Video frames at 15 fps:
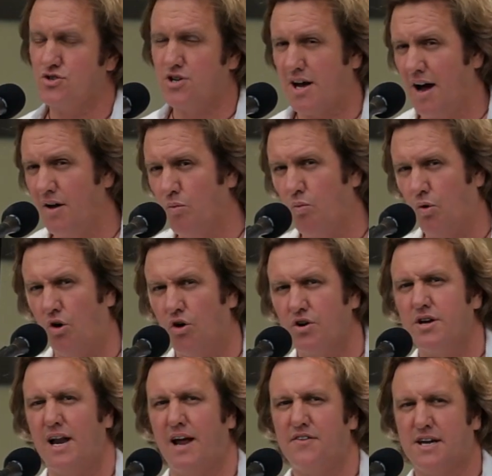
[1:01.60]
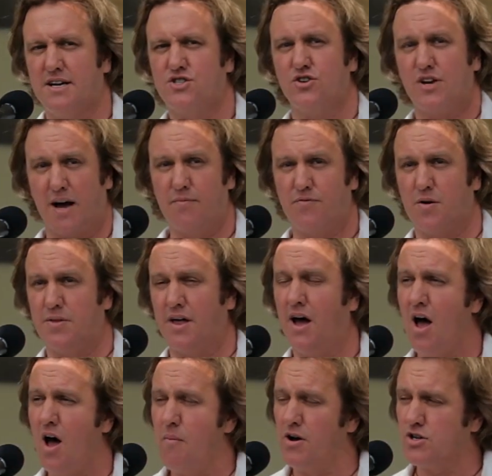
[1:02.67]
who can't walk. You'll have kids who come from the
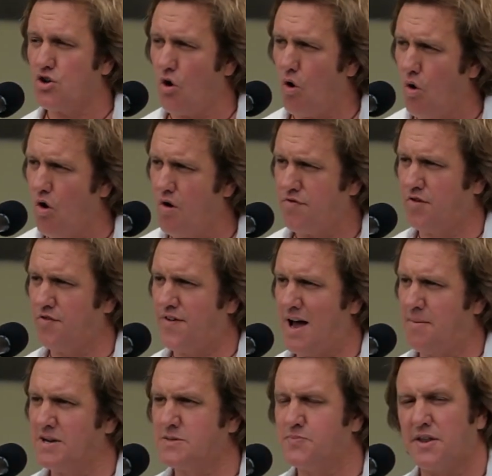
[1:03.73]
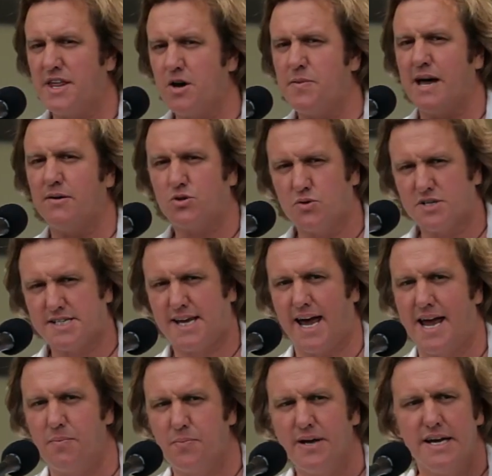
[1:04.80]
most awful families. But they'll be able to
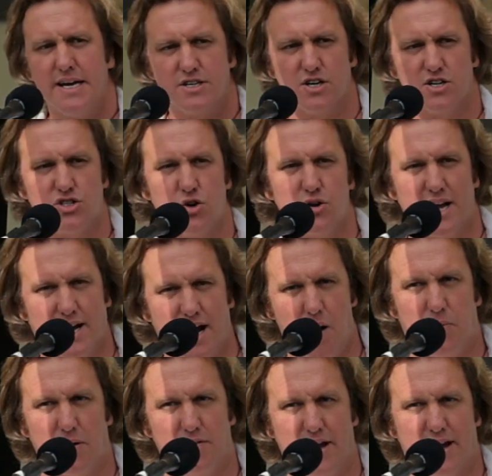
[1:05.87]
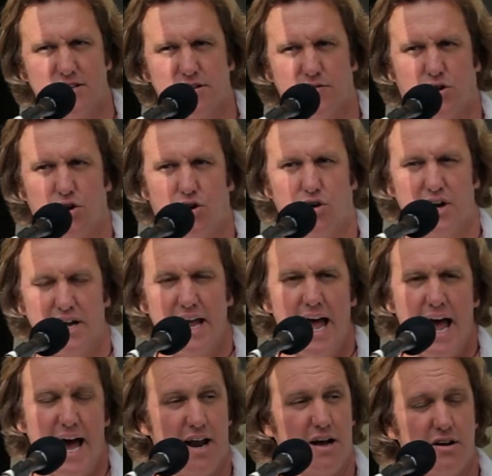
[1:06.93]
escape just doing a couple of hours of cookery.
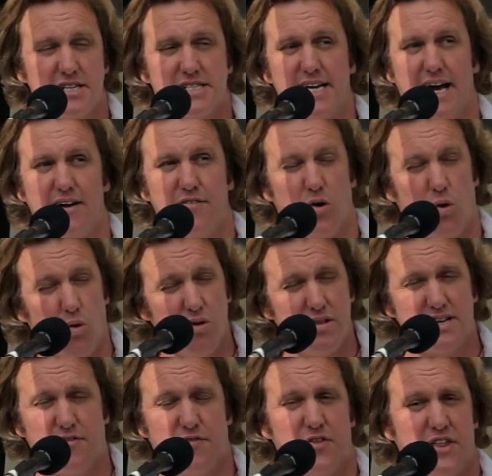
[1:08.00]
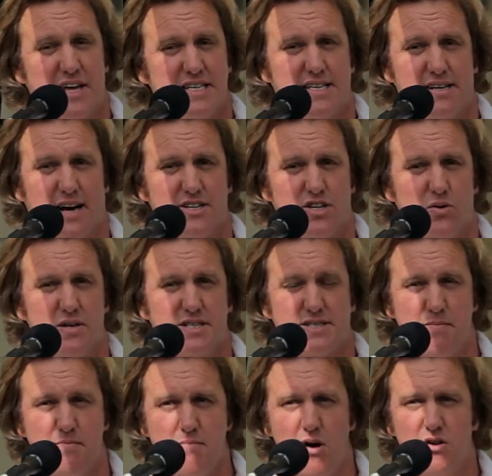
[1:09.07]
And I've got to say, for all the different things that I do, it's
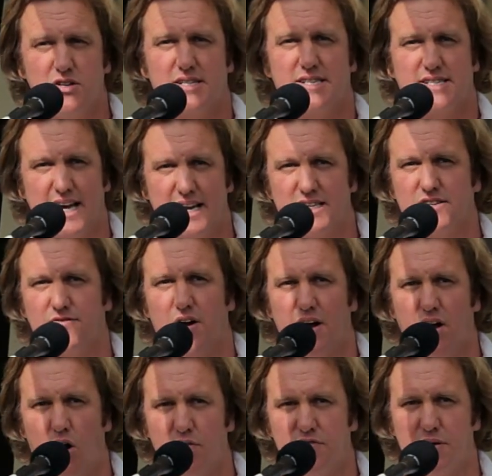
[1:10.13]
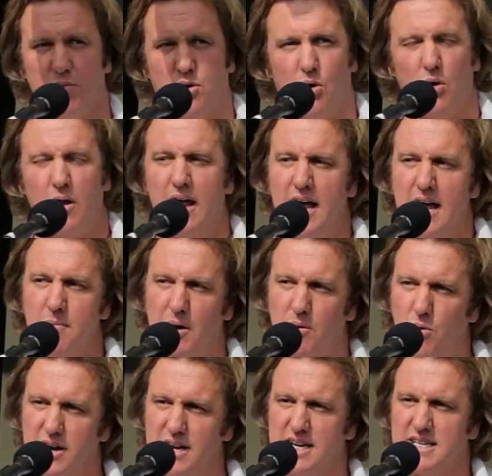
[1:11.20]
the most satisfying of them all.
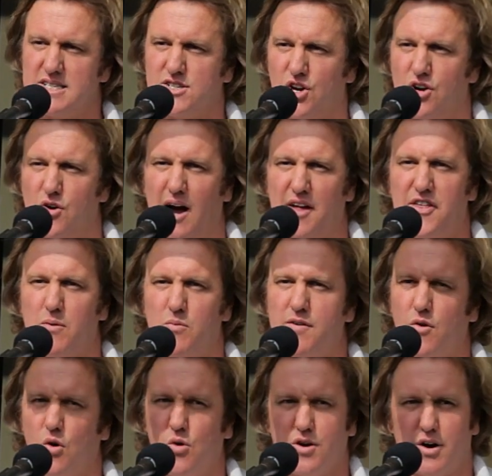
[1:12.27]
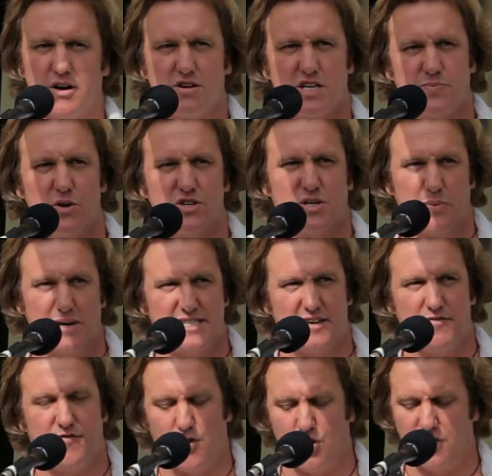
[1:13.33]
But what it is too, I think we've all got a responsibility
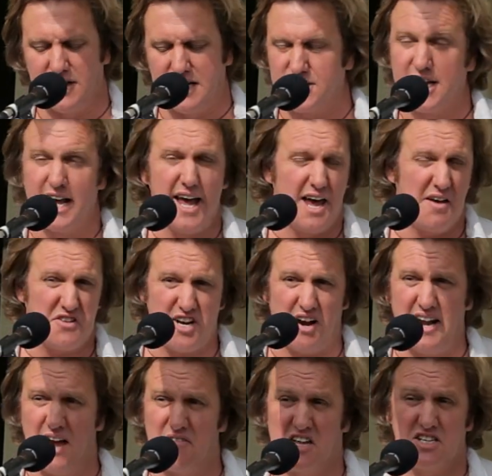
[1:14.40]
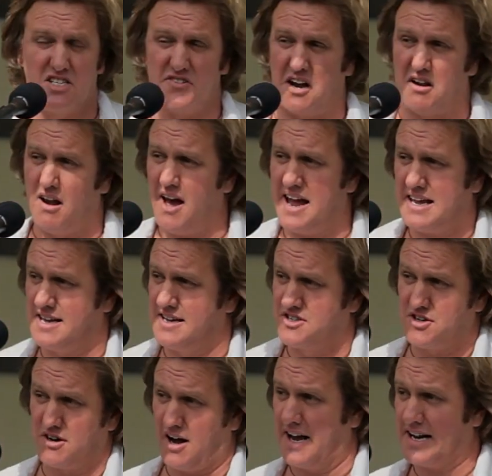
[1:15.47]
for this. If you don't have kids, you don't like
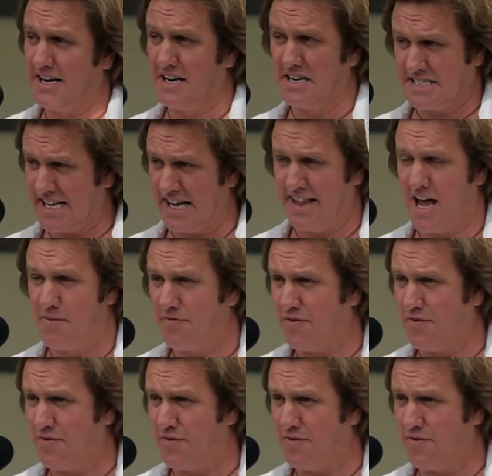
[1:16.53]
kids. Look, I can understand that.